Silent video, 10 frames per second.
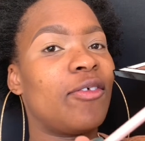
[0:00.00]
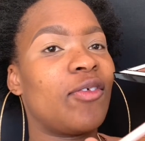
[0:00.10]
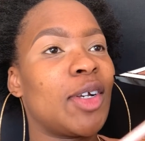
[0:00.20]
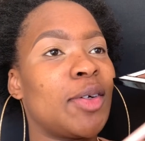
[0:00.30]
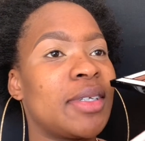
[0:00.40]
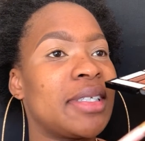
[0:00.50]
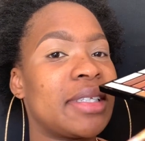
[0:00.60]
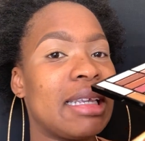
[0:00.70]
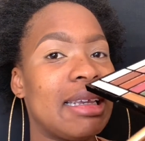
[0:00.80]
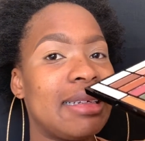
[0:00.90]
Fallout is
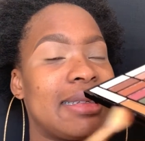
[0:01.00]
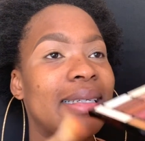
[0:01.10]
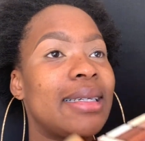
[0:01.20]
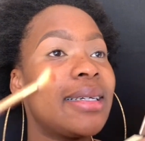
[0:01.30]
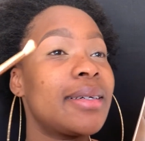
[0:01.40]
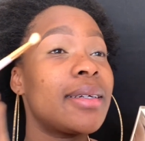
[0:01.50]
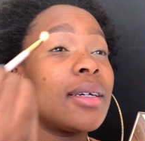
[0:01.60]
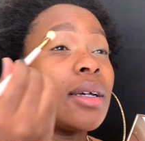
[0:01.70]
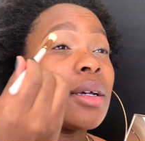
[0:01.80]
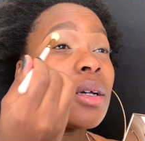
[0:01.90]
hectic,
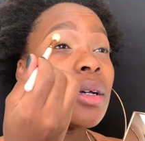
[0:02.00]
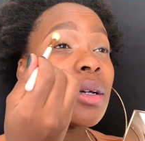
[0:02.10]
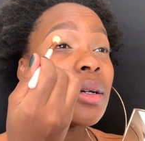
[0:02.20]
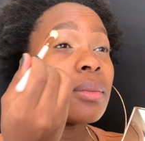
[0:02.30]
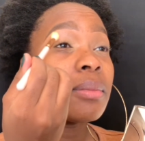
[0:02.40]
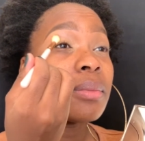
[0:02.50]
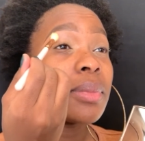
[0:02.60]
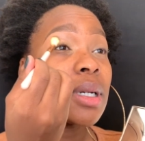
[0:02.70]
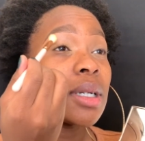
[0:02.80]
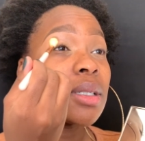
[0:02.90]

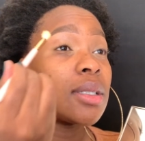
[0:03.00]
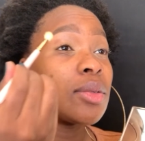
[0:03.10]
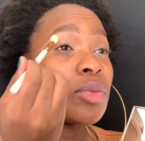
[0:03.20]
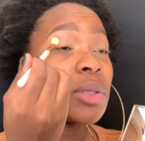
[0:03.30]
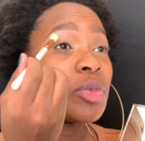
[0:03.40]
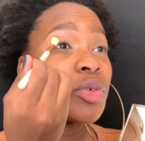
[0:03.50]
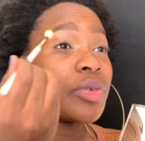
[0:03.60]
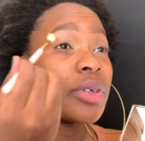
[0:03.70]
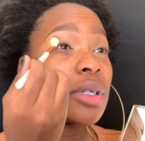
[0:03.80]
but we move.